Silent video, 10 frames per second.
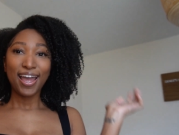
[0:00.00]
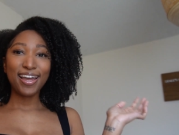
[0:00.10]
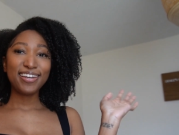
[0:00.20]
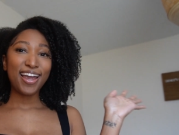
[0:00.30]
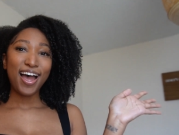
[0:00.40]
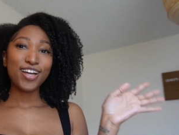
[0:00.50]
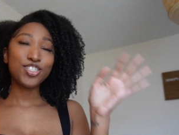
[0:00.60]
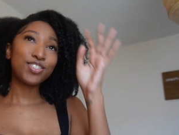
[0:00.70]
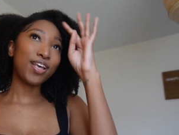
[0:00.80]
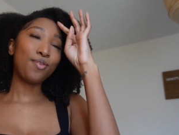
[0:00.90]
And yeah, I
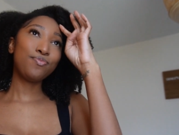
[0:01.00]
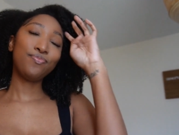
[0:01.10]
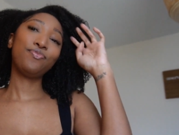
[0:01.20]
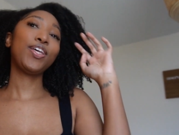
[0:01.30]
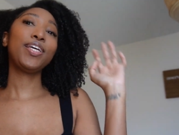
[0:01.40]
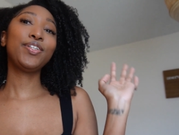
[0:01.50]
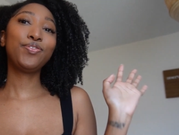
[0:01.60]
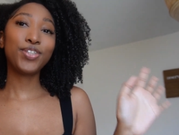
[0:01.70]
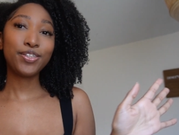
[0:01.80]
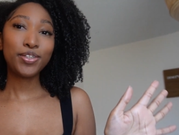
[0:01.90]
just, I'm
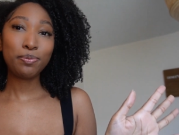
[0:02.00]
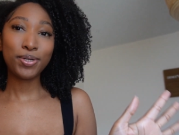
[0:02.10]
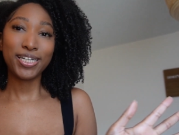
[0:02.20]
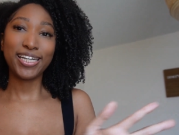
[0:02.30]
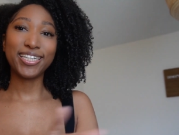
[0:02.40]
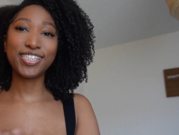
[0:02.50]
feeling really, really pretty.